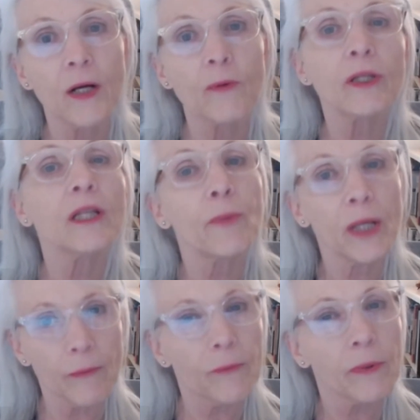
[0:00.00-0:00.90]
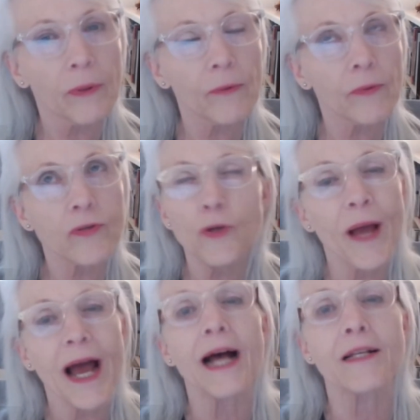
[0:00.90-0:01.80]
really
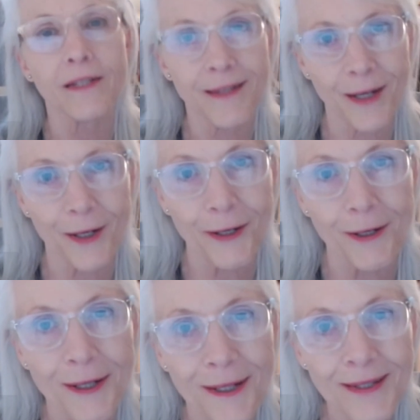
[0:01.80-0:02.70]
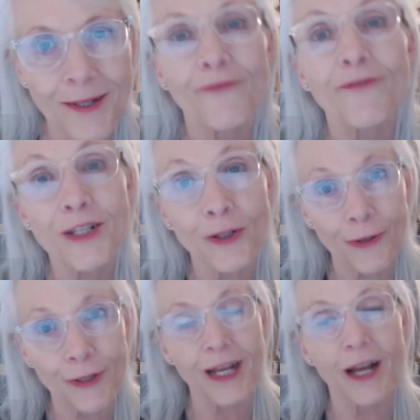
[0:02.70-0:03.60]
surpass their
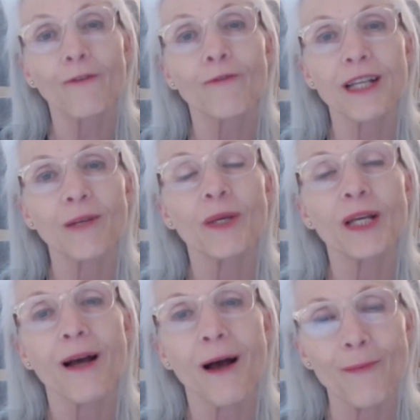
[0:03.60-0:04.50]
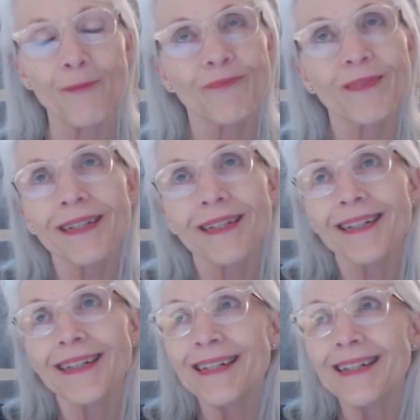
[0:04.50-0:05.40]
physical selves and become
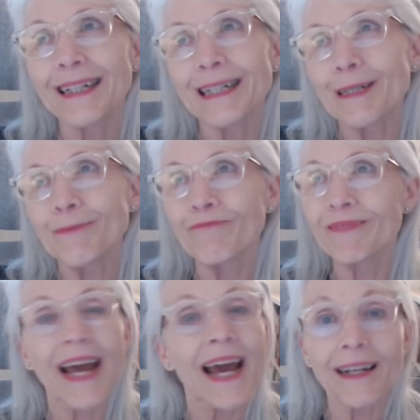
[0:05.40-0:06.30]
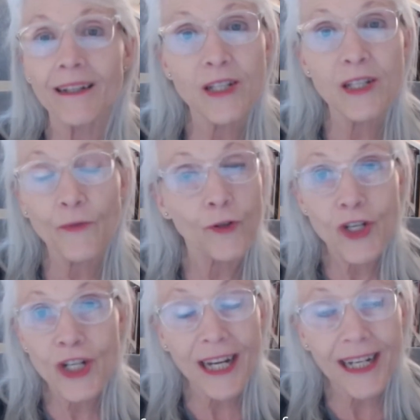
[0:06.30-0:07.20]
catalysts for
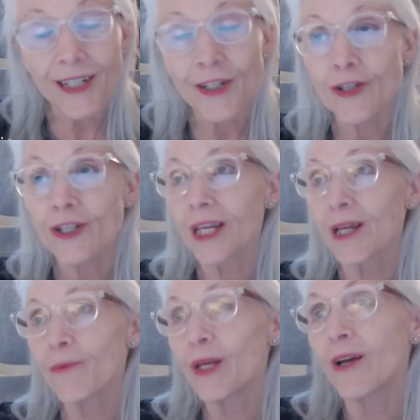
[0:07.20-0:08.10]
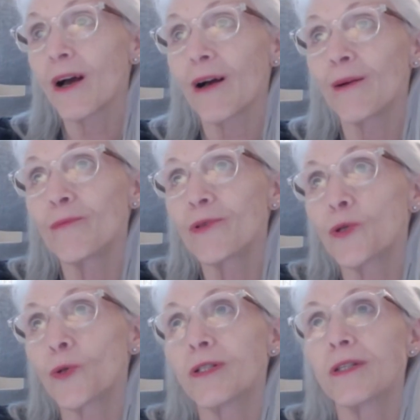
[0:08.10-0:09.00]
change. They become
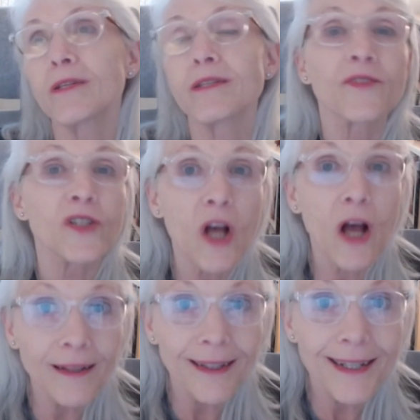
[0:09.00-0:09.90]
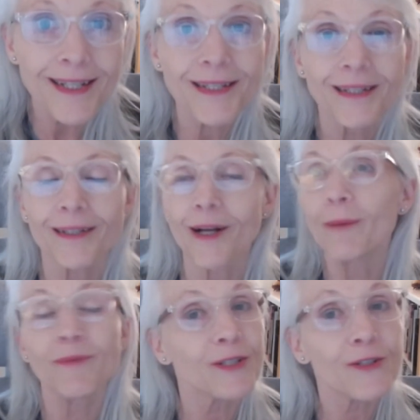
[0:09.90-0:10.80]
sources of solace,
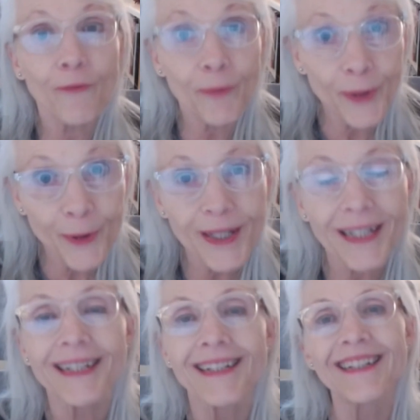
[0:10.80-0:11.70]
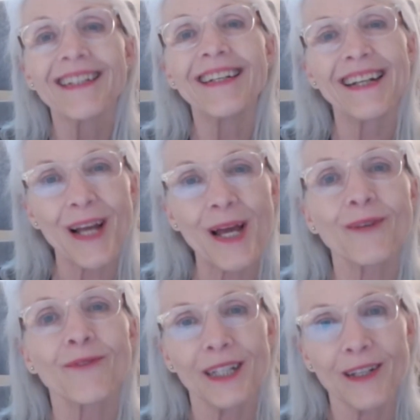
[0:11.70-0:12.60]
objects of beauty, and kind
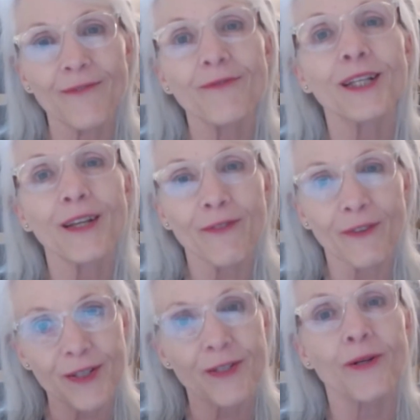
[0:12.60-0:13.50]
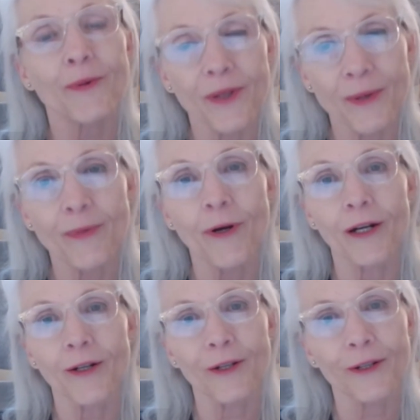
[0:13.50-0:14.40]
of leave the visitor with a
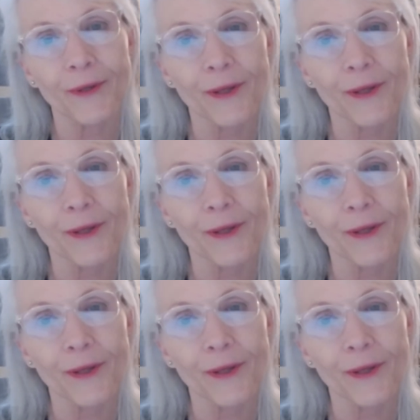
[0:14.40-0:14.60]
broad